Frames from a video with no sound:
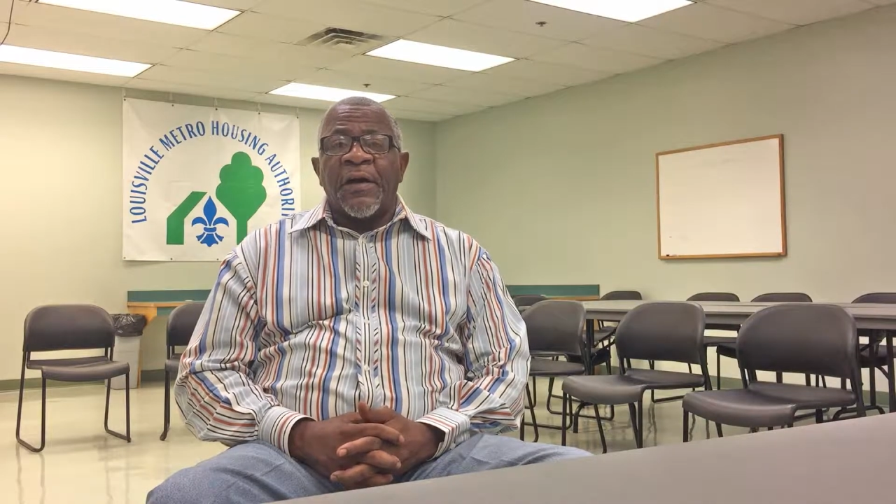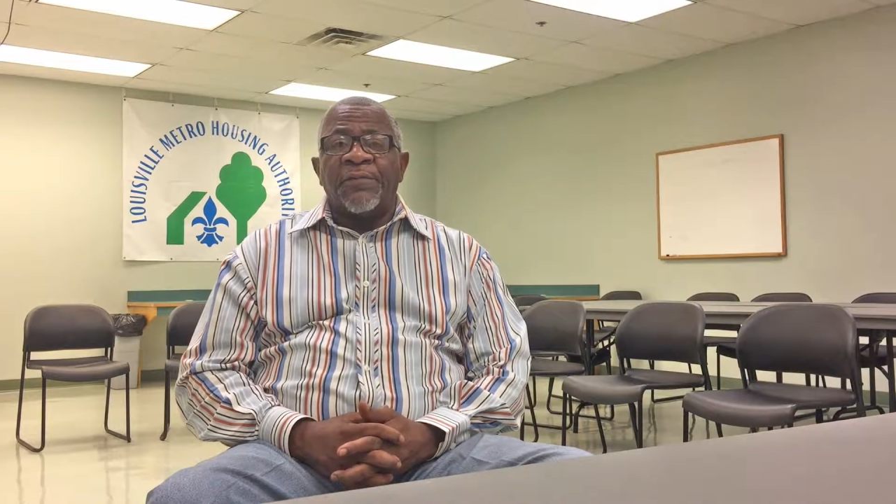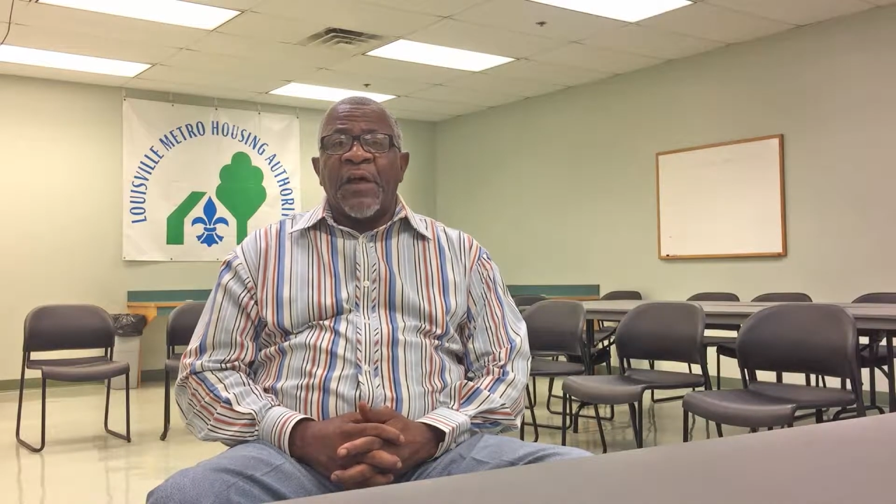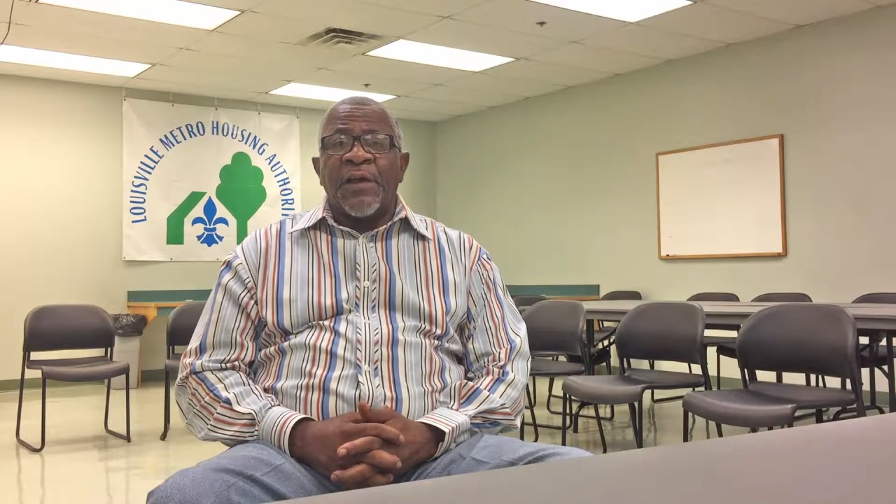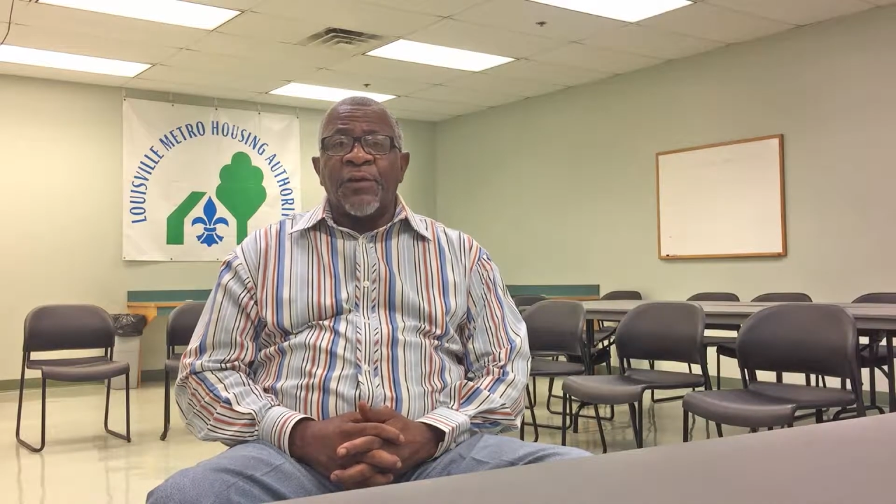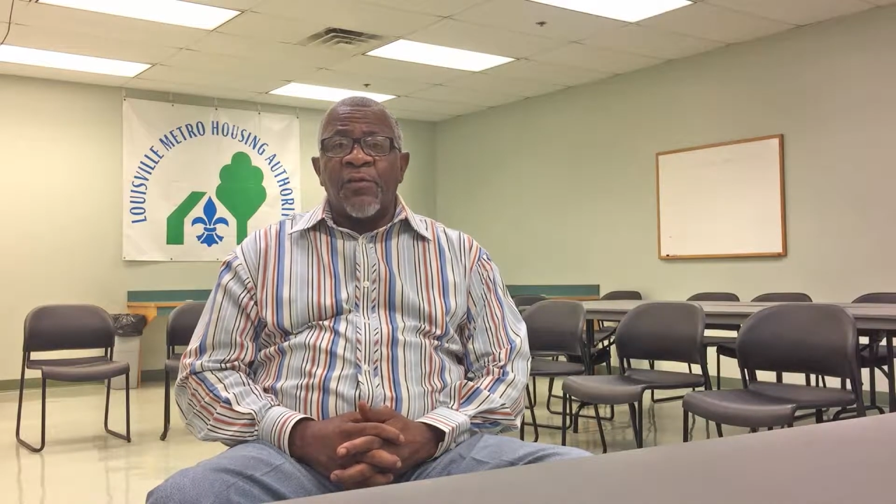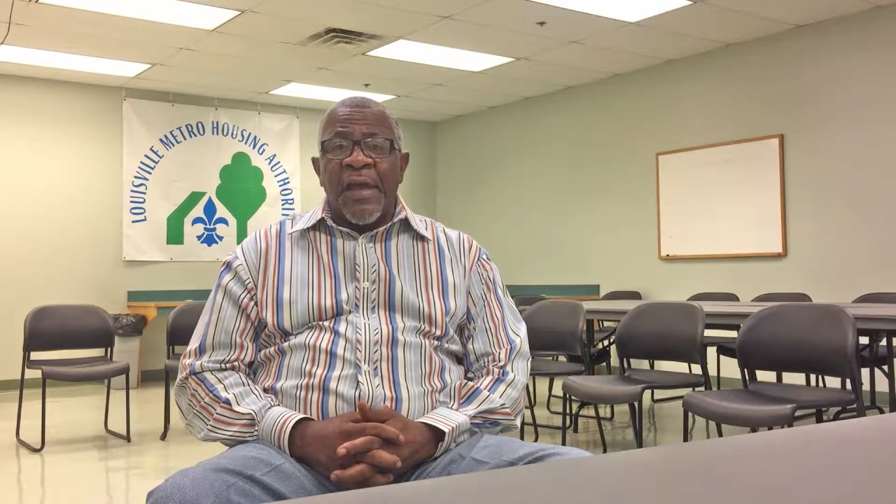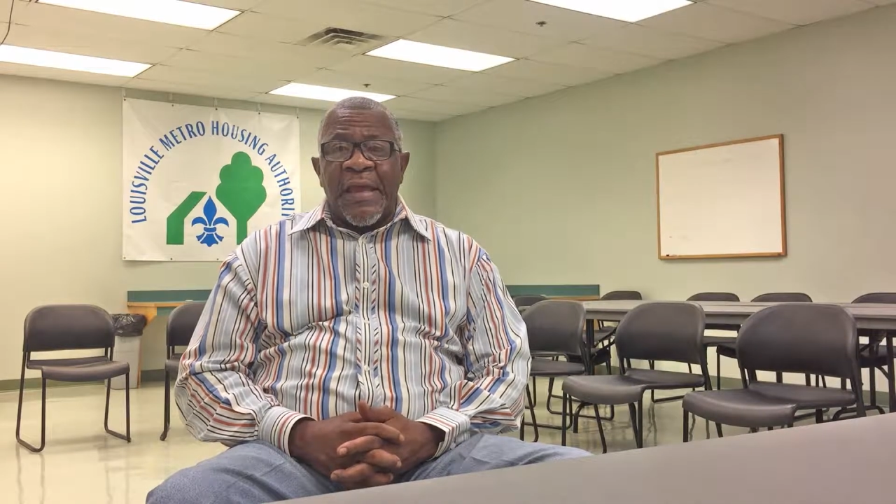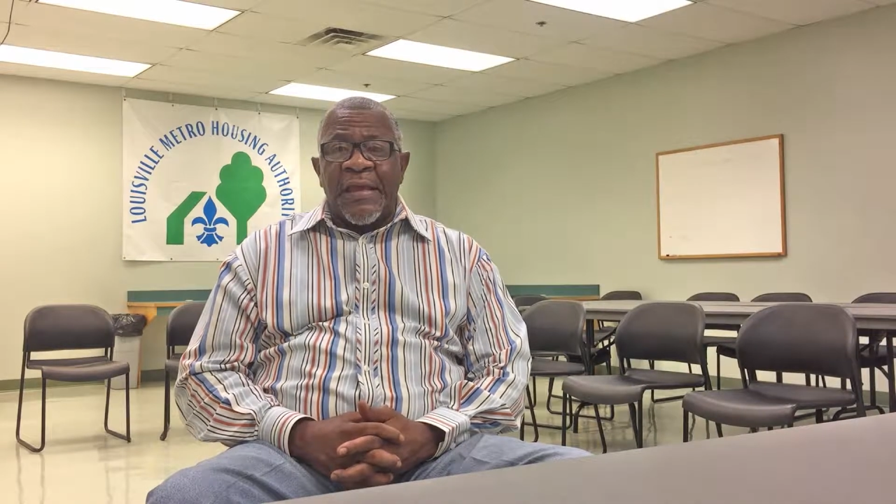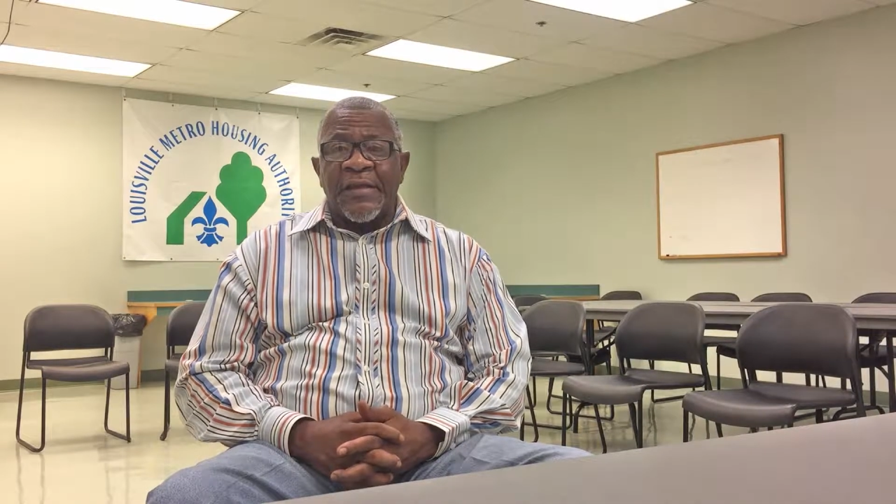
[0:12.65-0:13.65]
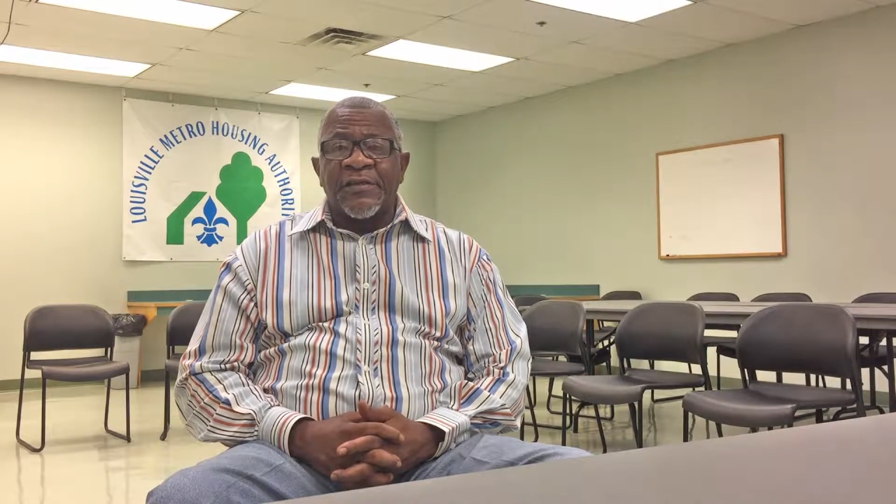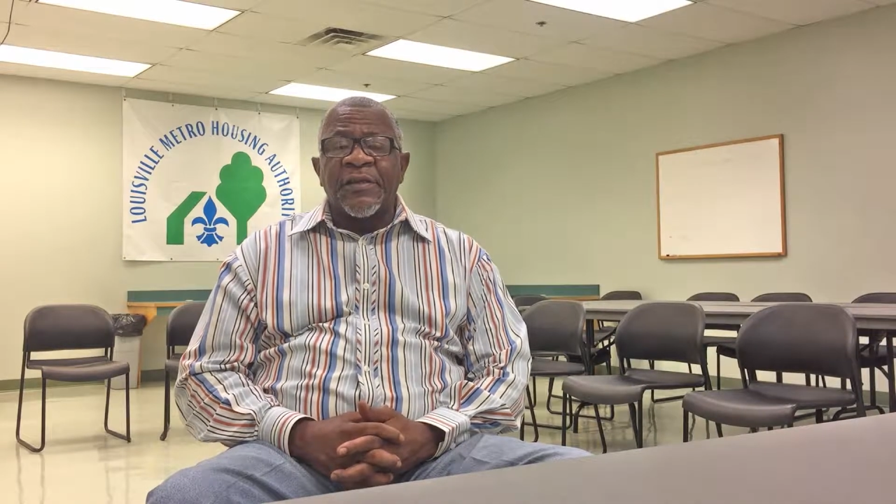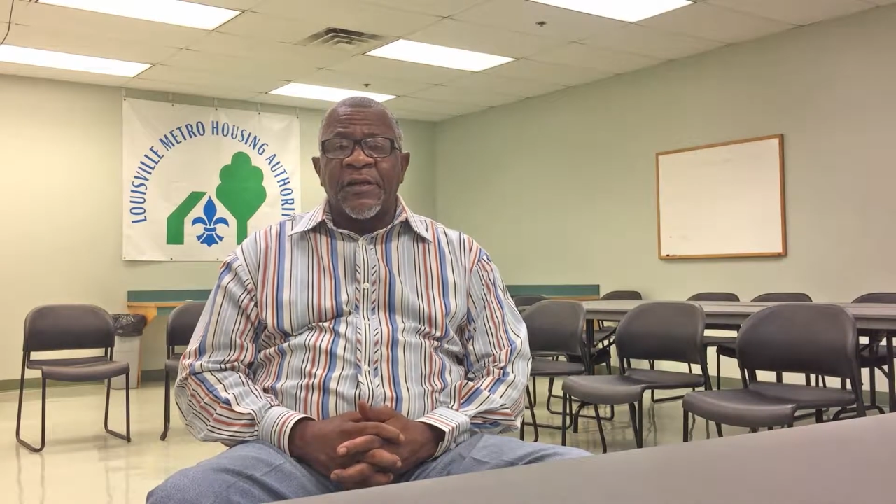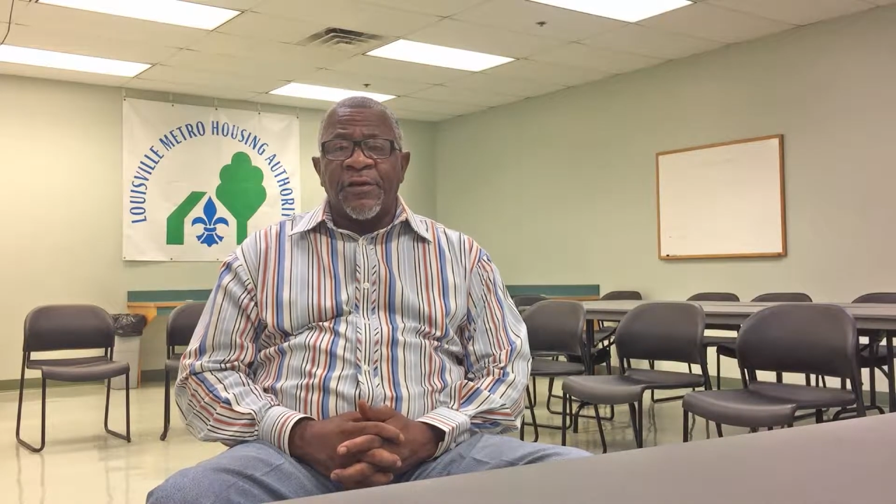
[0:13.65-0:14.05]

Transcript: of the Little Hands,